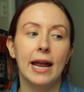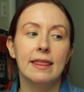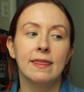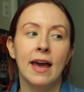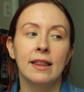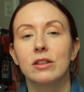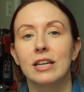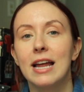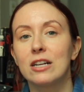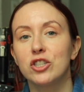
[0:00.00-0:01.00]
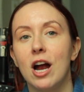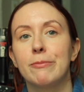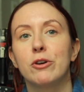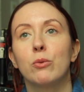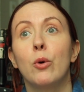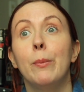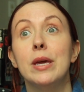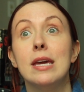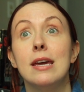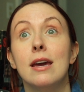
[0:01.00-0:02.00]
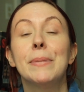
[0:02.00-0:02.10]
and then the next chapter will be